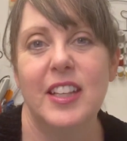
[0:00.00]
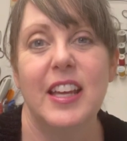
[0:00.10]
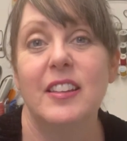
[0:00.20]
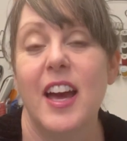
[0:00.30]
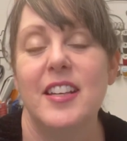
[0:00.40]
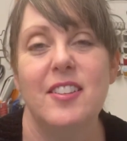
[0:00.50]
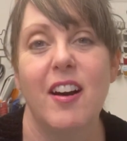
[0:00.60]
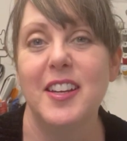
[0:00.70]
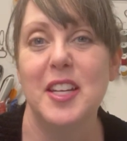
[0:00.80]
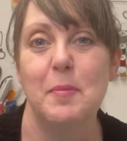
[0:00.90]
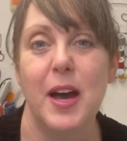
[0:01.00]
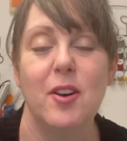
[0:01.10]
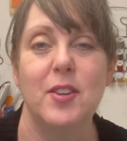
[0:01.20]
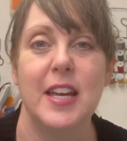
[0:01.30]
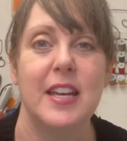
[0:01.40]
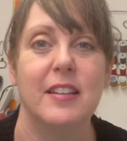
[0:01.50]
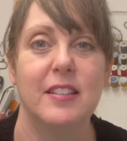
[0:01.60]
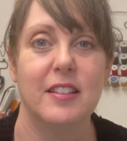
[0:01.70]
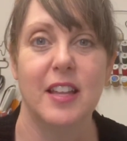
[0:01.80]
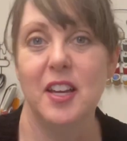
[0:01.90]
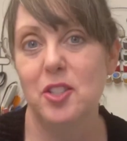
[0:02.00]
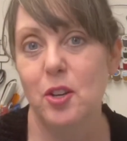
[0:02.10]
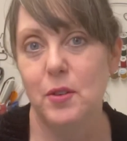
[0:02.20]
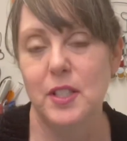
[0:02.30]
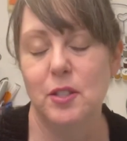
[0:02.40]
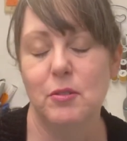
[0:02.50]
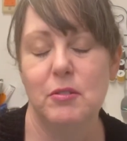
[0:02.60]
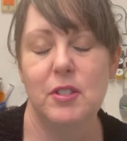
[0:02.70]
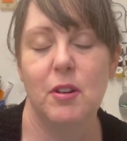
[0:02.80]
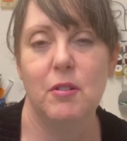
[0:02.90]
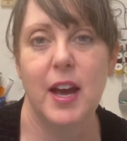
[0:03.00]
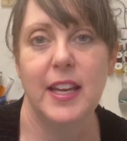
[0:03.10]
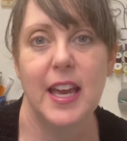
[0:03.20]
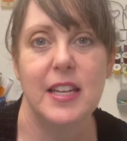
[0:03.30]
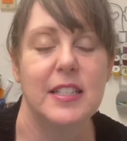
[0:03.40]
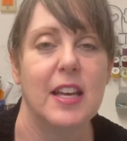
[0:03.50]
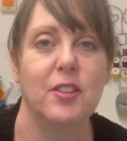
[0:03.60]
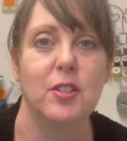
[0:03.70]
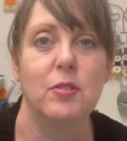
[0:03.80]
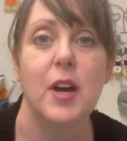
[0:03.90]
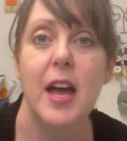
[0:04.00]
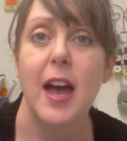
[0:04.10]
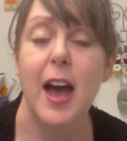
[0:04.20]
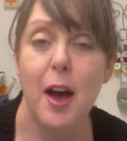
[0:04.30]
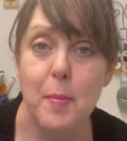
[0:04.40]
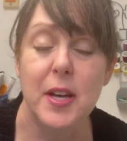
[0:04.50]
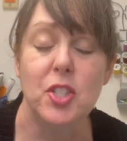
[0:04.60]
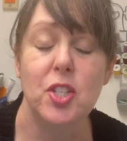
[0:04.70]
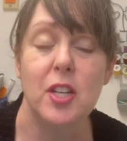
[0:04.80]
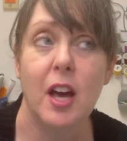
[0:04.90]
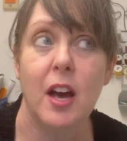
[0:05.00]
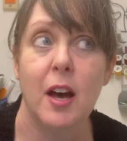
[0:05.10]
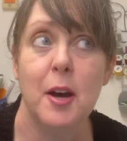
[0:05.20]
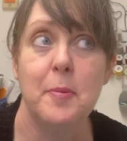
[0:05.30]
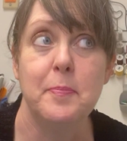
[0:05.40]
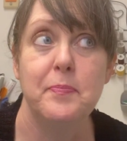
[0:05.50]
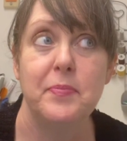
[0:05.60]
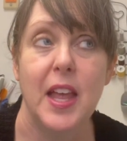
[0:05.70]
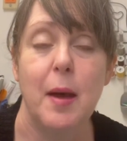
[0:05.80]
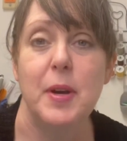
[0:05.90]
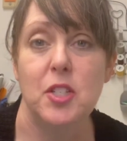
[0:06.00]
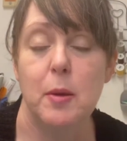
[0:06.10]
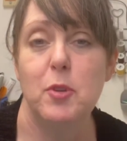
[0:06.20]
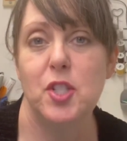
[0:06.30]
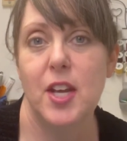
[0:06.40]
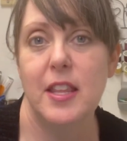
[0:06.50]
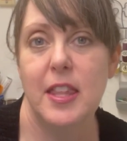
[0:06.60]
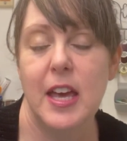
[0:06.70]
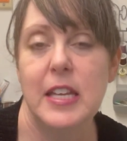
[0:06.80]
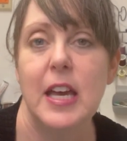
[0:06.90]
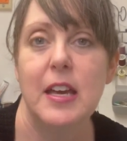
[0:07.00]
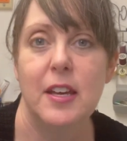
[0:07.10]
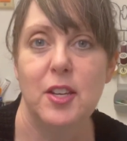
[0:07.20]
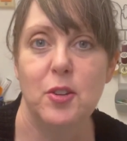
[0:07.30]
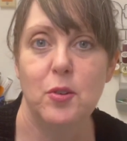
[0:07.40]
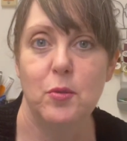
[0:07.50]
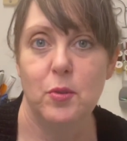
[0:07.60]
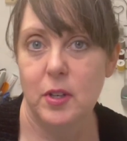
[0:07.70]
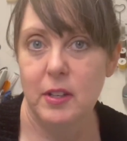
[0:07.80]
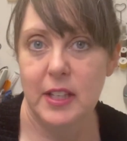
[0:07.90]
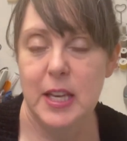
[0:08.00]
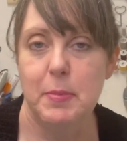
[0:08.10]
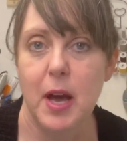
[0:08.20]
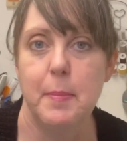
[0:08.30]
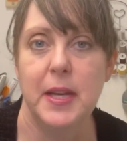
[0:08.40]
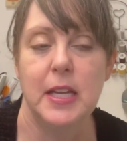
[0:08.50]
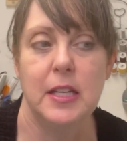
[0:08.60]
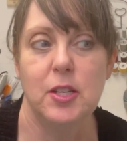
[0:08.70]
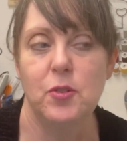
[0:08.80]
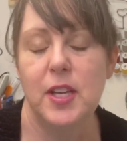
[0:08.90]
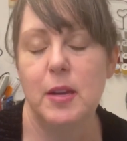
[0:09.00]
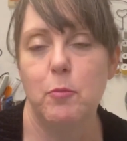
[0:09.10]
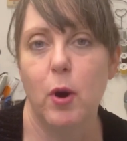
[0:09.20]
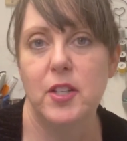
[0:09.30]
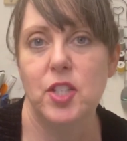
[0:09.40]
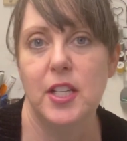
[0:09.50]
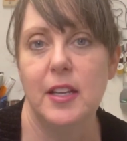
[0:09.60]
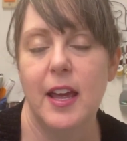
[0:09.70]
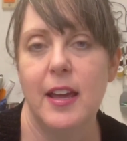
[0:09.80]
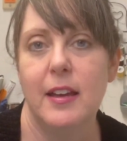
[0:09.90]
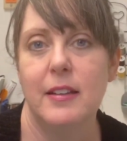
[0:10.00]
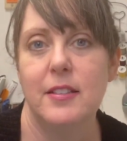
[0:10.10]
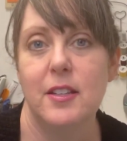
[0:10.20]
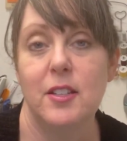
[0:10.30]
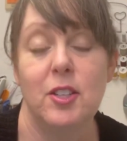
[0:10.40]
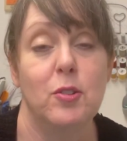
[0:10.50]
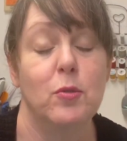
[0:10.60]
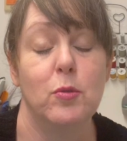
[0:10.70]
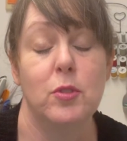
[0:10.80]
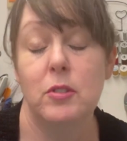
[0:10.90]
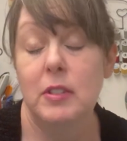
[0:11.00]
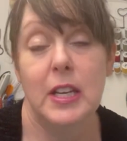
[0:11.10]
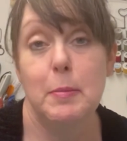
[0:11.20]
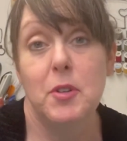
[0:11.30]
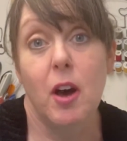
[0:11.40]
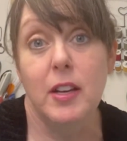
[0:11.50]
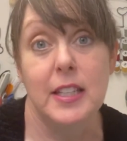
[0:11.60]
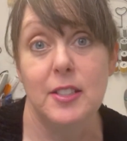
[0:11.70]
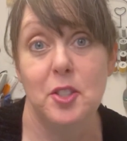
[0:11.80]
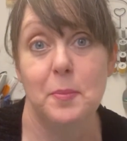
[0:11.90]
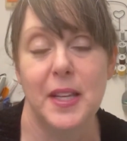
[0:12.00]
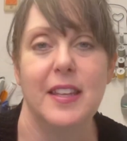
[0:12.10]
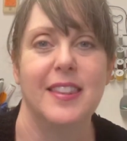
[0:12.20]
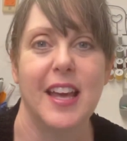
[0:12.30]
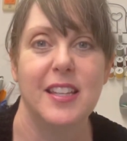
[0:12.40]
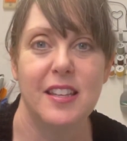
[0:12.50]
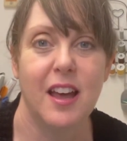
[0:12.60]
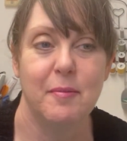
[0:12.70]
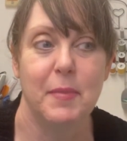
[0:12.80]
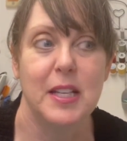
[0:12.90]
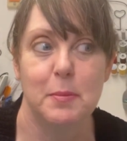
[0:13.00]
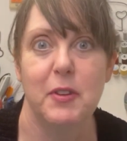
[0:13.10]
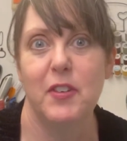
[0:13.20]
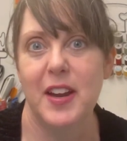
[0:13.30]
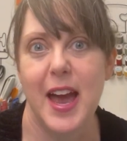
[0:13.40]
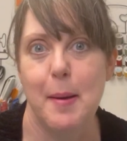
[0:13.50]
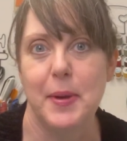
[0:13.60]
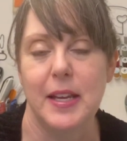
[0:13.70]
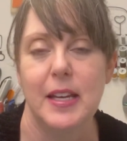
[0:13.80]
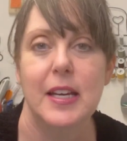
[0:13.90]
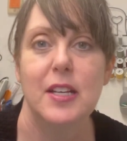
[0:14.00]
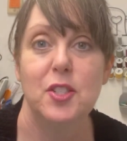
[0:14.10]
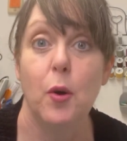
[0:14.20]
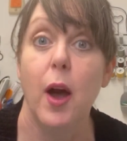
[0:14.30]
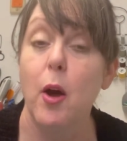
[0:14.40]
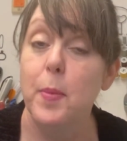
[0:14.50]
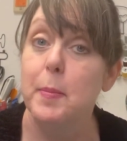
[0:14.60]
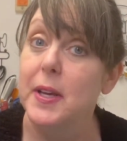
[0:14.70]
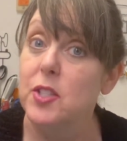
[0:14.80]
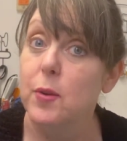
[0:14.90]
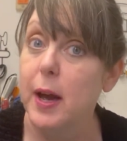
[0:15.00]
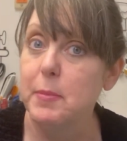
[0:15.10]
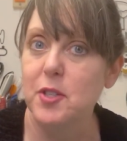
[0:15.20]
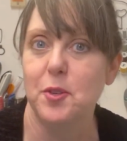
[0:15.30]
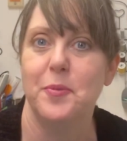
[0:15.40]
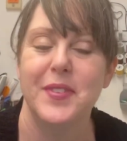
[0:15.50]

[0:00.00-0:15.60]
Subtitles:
like talking about and like showing you. So I can't tell you how much I appreciate that you keep coming and you keep watching and you keep talking to me. That makes me very happy. So I hope it makes you happy too.